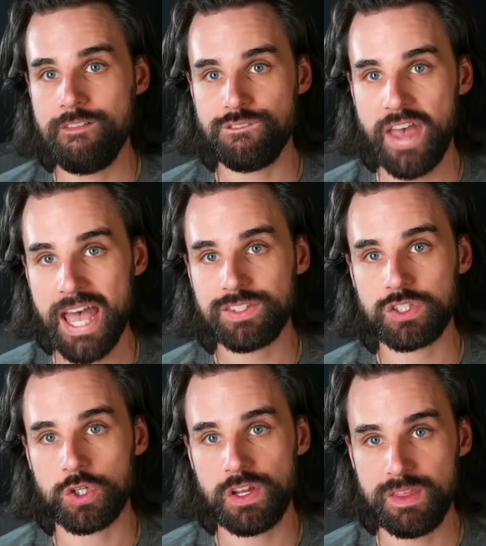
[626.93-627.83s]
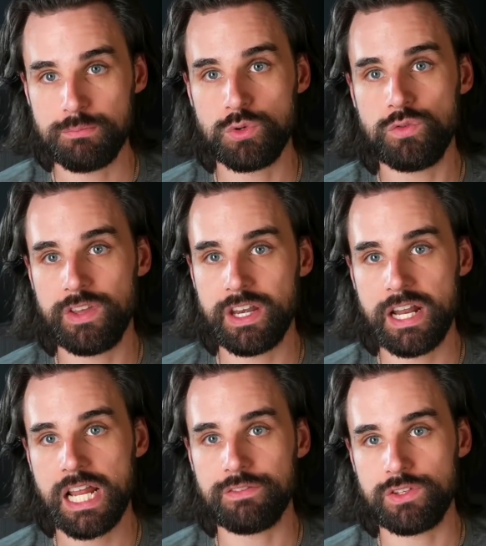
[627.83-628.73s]
faster, and then move in and
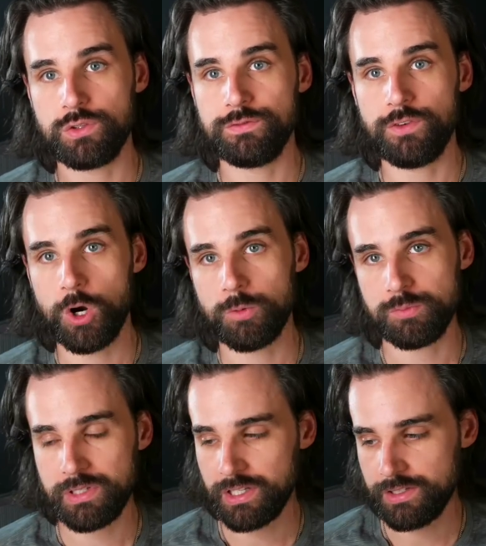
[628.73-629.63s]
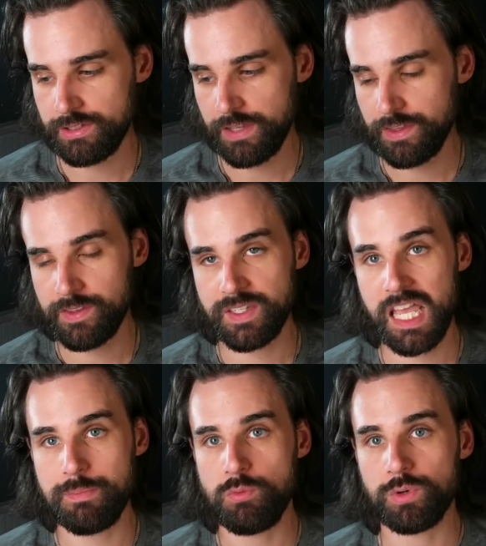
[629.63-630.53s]
out of yield farms, because at the end of the
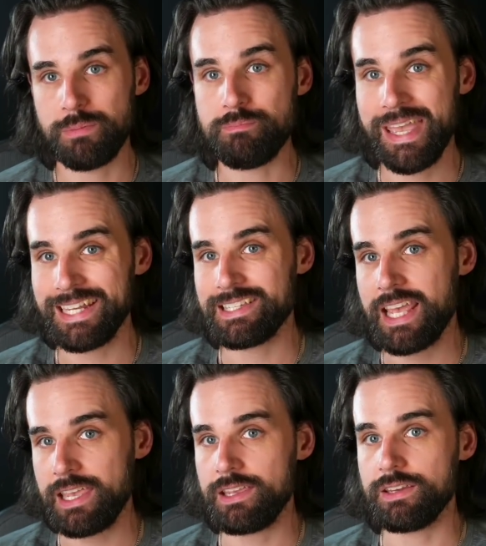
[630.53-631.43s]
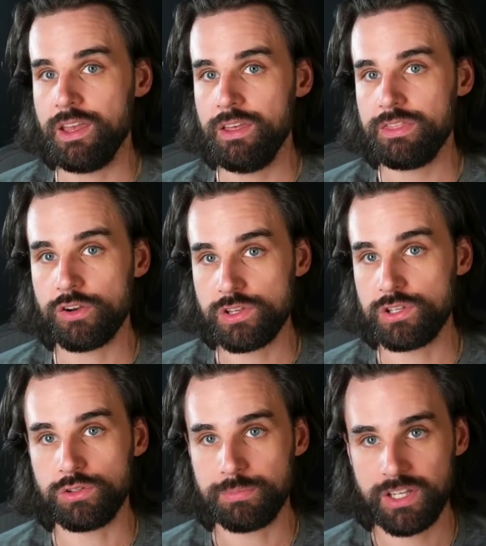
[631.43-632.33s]
day, people want to maintain their
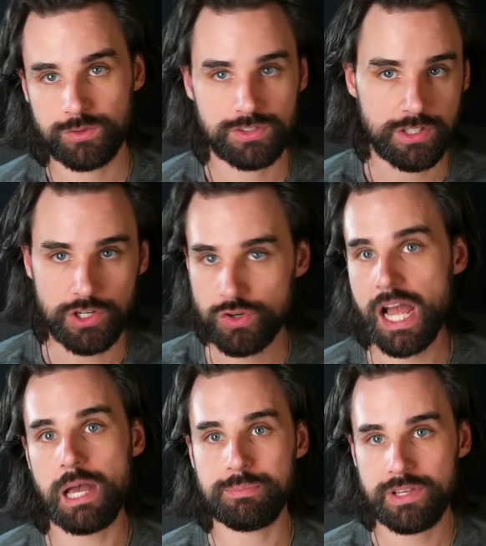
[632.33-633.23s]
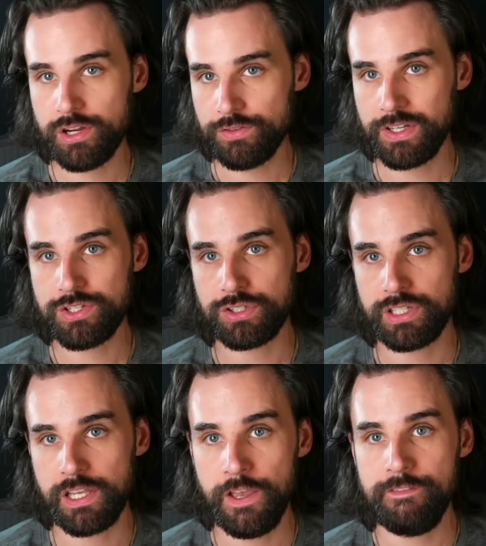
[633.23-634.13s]
yield because it's going to dry up here
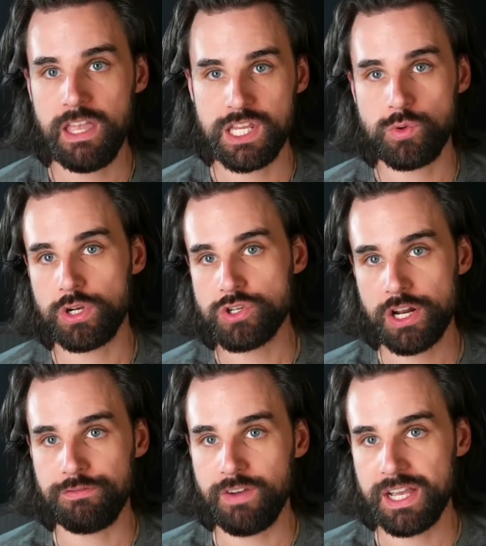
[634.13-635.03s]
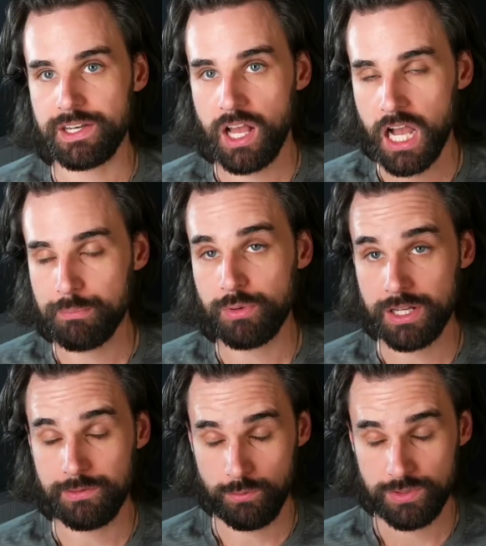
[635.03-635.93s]
eventually, and you want to try to find, hop
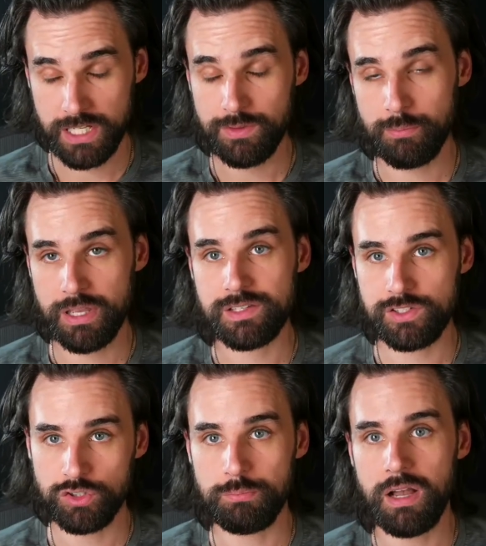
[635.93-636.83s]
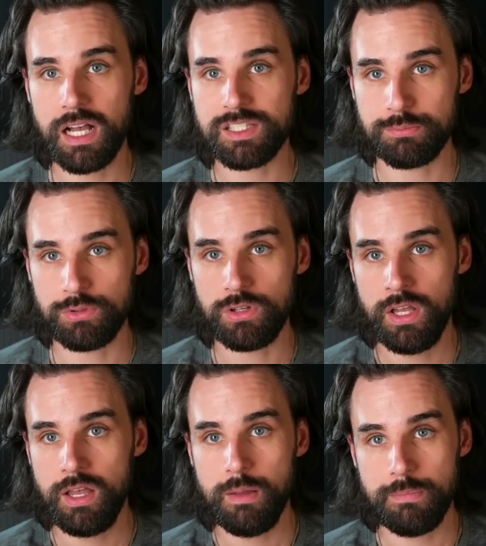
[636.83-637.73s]
around, and get the best yield possible,
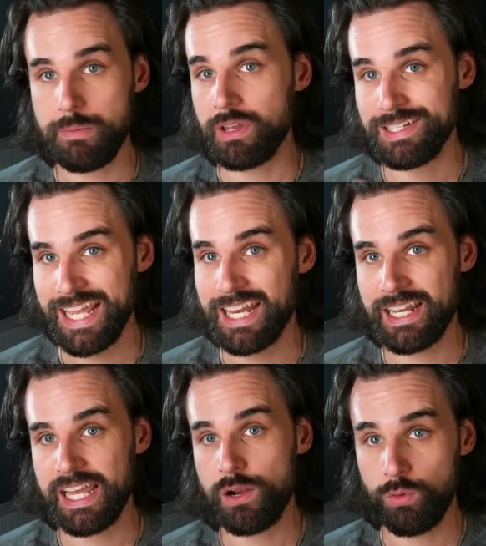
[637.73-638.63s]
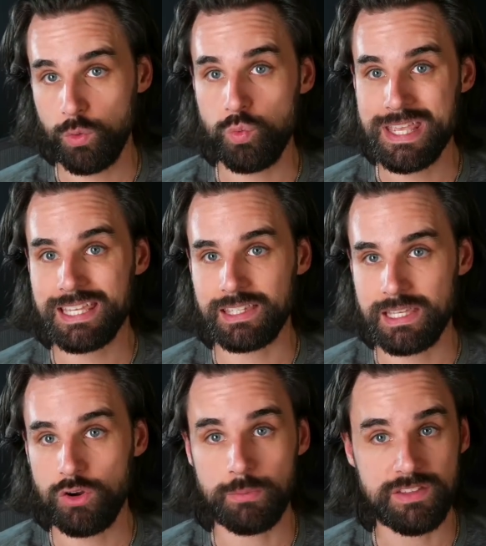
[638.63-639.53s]
maybe on a day-to-day or a
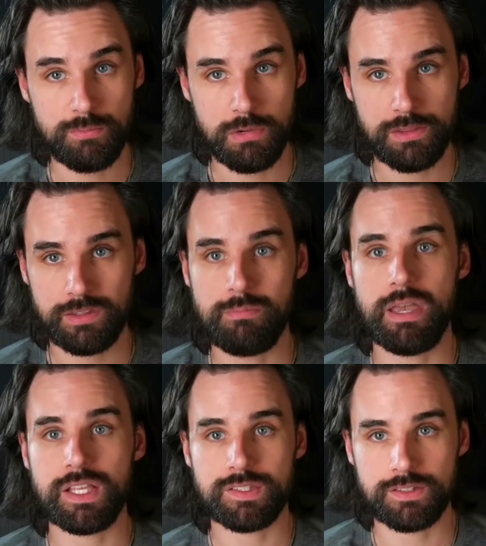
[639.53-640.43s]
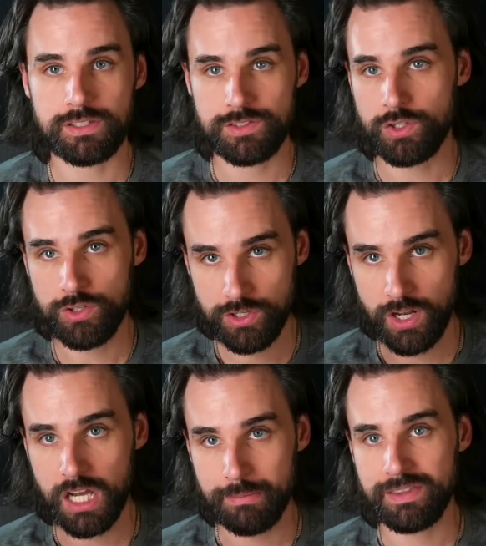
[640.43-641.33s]
weekly or even monthly basis. And so you can
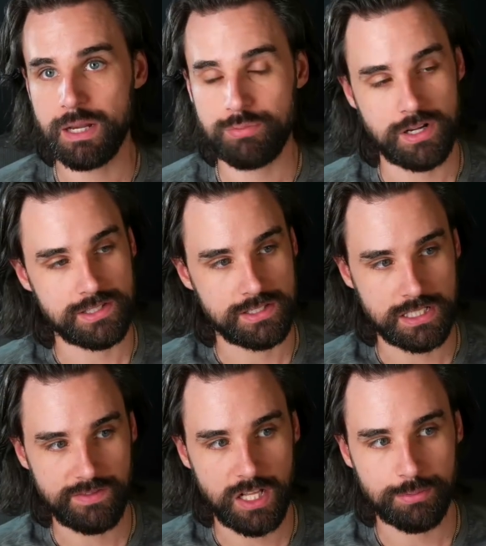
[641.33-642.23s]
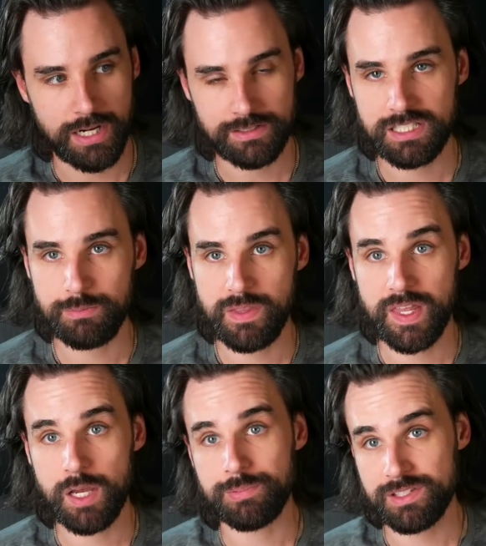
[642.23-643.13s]
automate that process to developer and actually speed
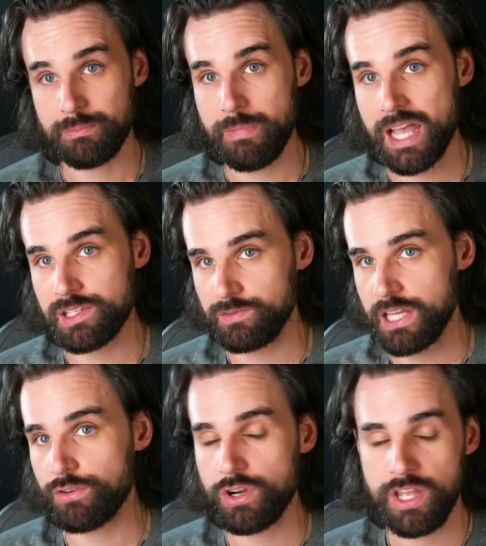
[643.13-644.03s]
that up, and it's a massive lever.